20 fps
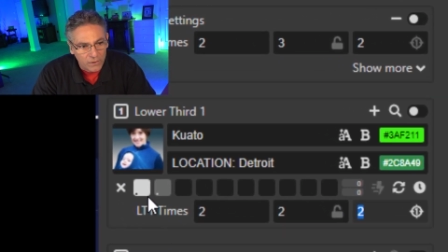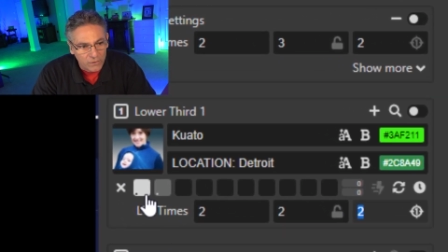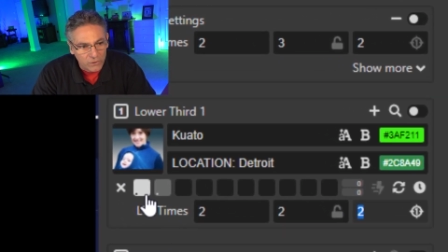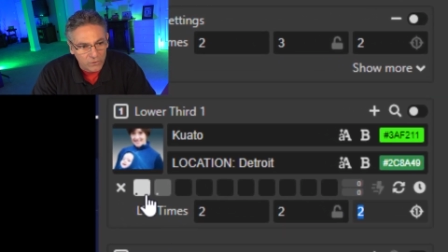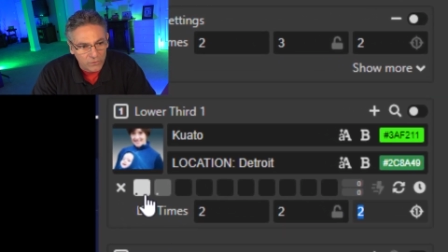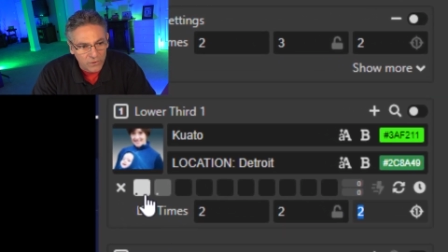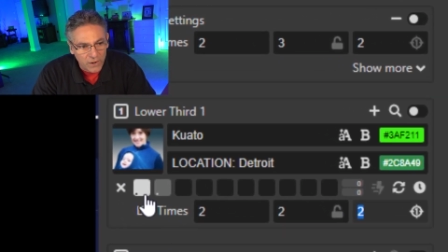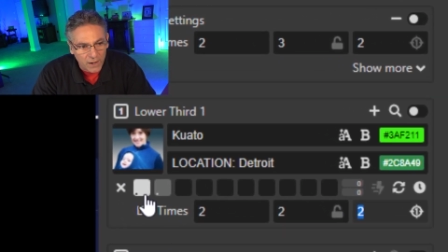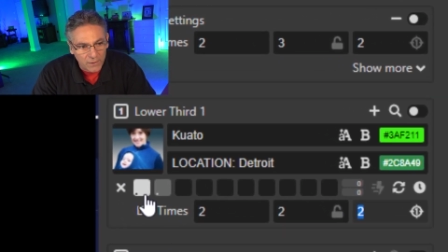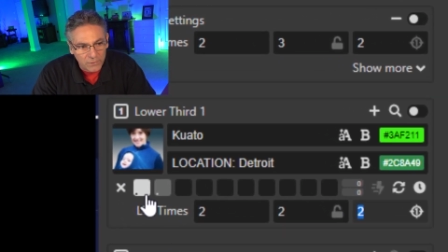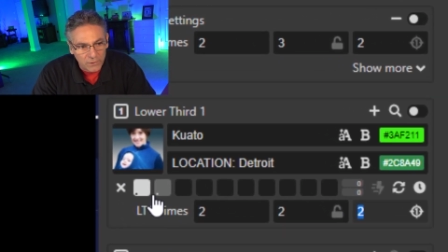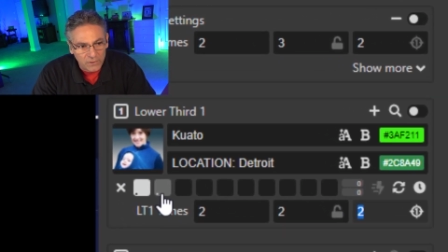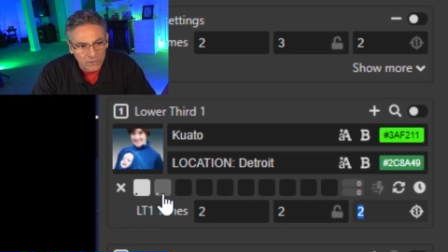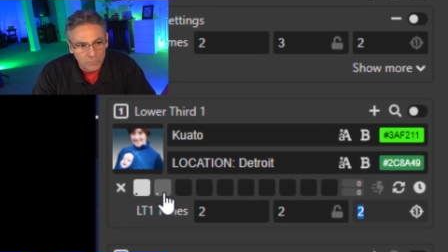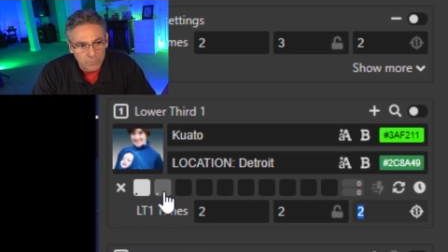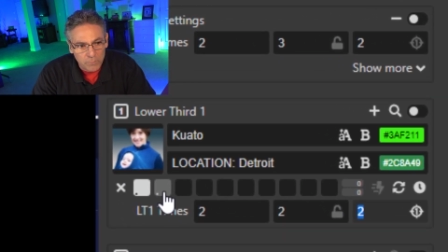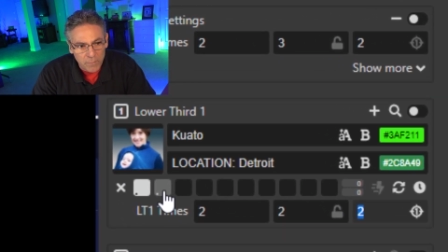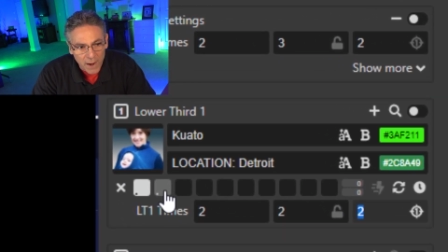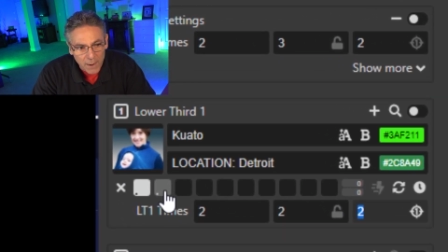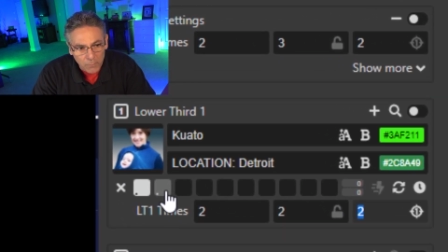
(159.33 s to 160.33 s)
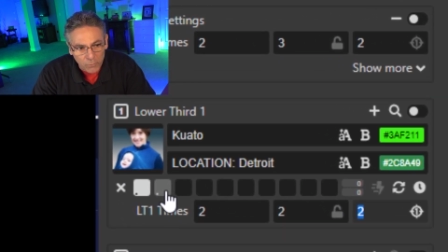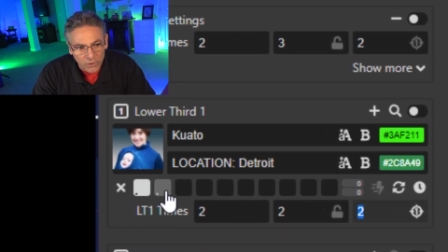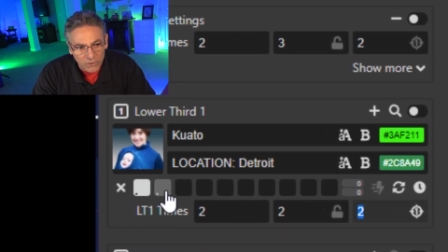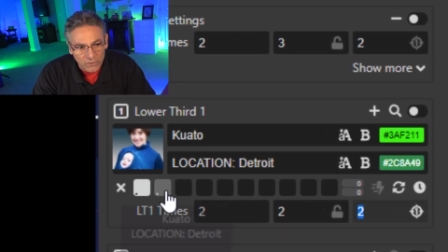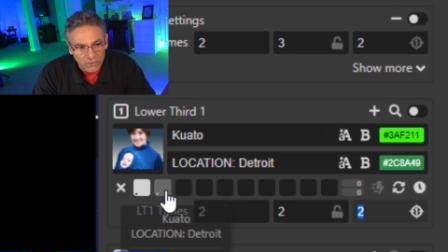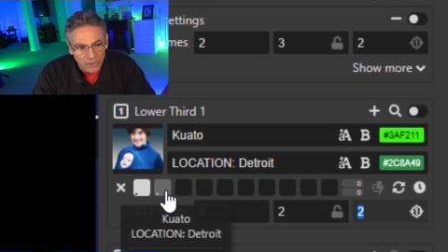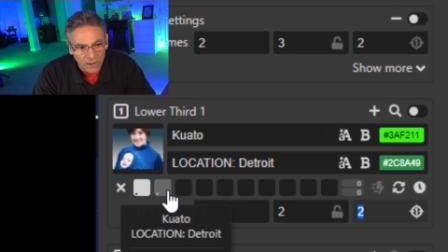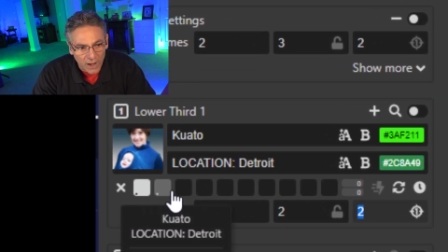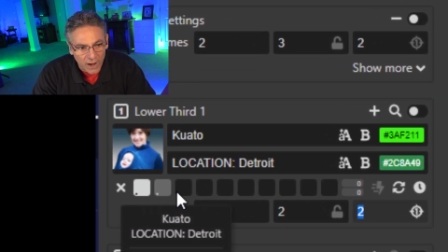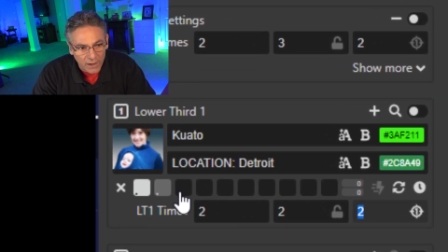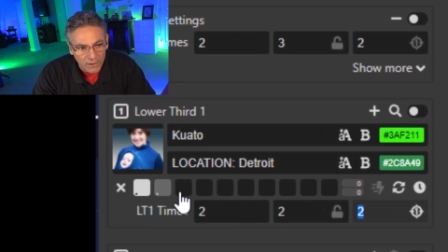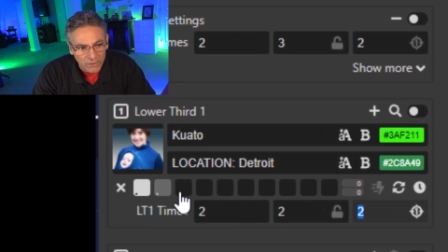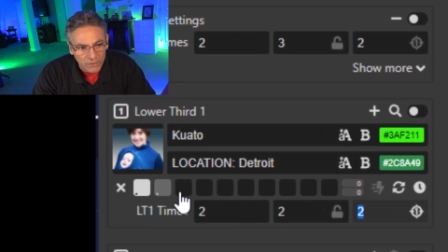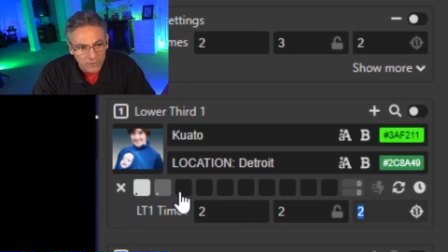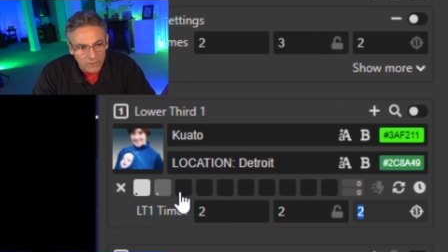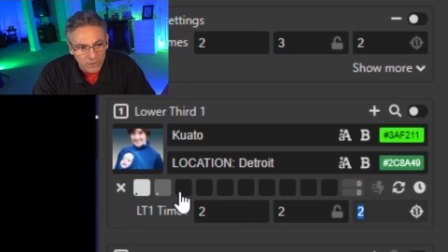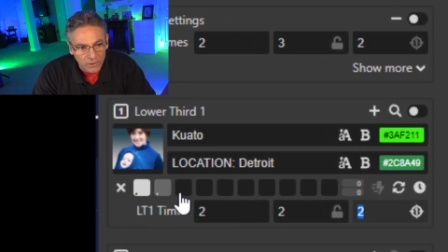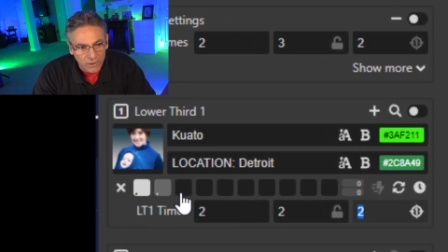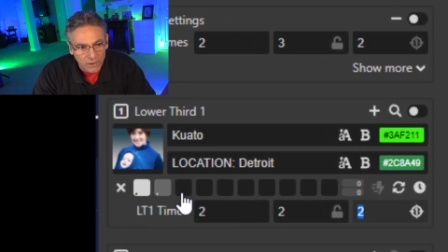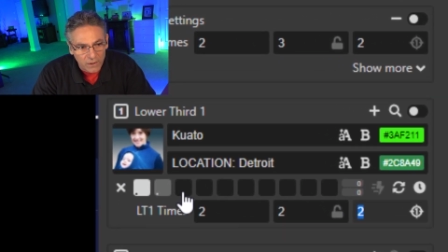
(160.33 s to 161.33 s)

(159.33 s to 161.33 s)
you've got these memory slots,